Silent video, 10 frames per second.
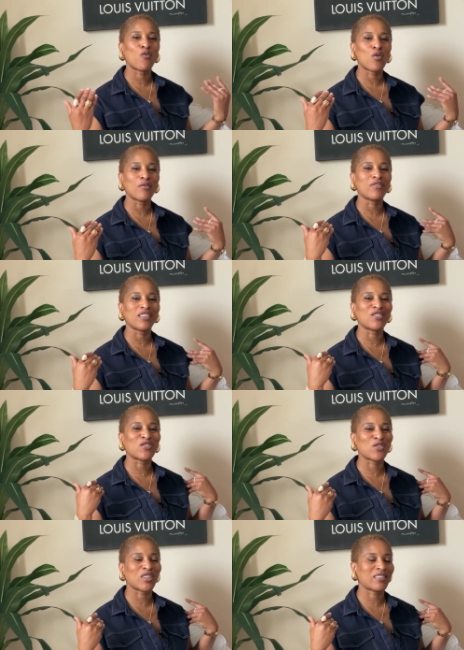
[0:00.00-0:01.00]
with this
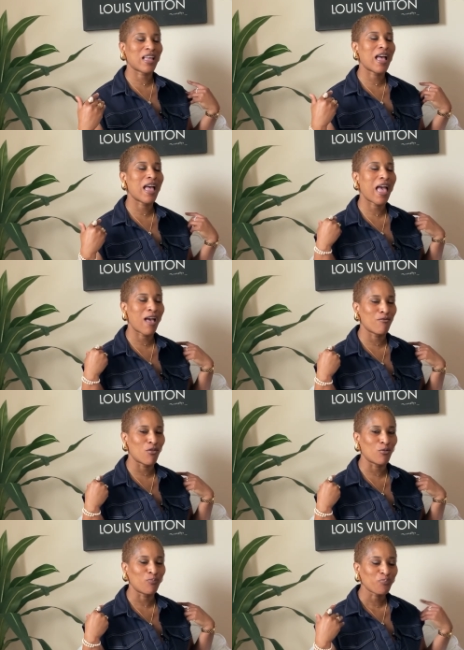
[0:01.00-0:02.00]
dress I have
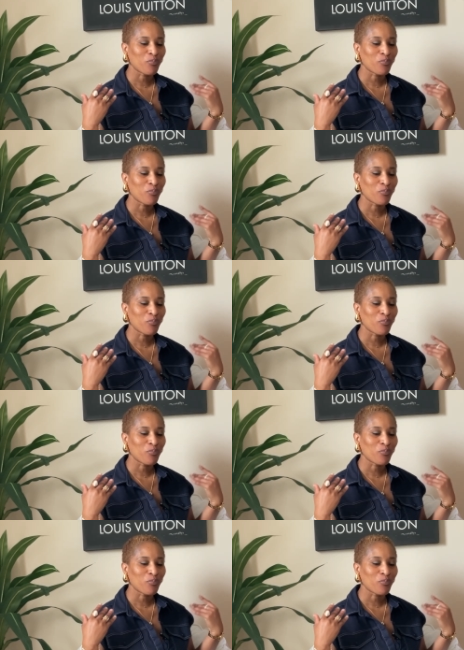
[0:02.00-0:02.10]
on.